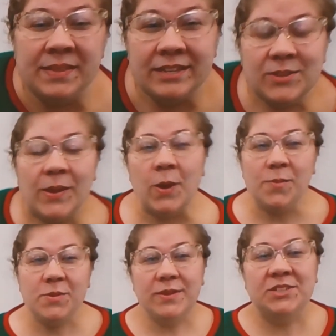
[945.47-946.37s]
So I
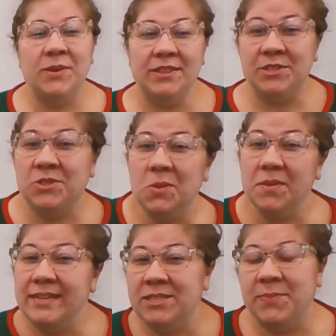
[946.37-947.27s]
hope you enjoyed the
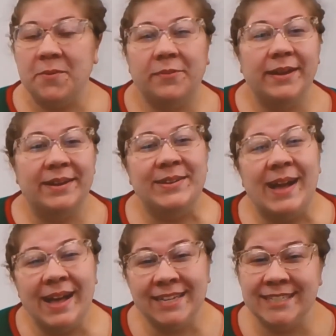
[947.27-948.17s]
stories, but we are
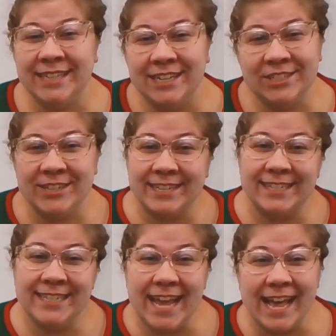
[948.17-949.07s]
not done
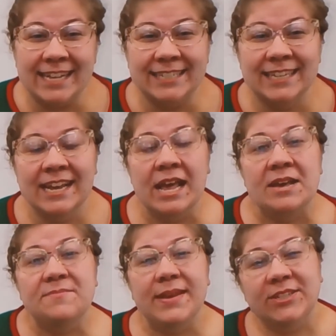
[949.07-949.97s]
just yet.
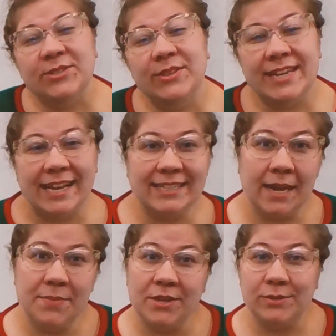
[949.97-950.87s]
Make sure the next
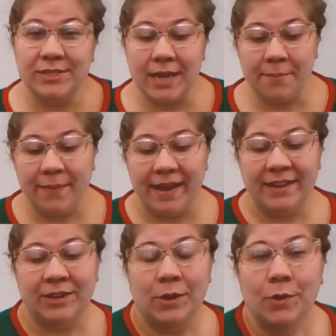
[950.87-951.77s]
time that you stop
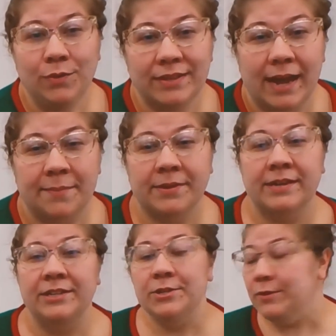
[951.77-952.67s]
by your own
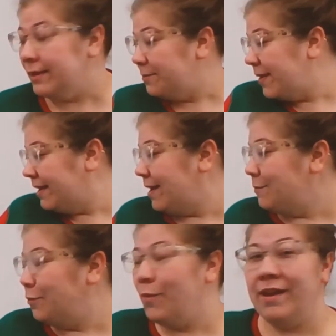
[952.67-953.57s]
library, you get to pick
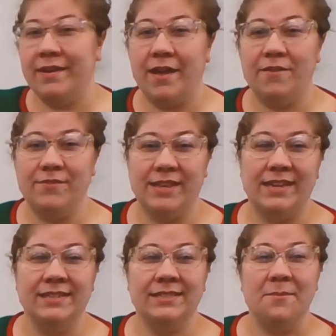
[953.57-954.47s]
up one of
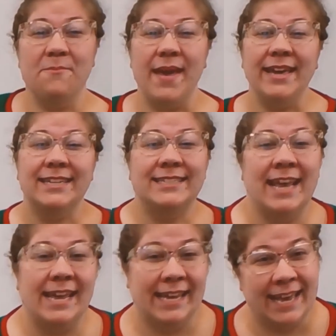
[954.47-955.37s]
these make and
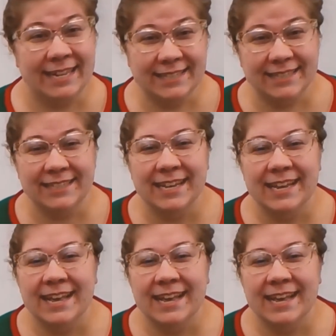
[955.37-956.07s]
take kits.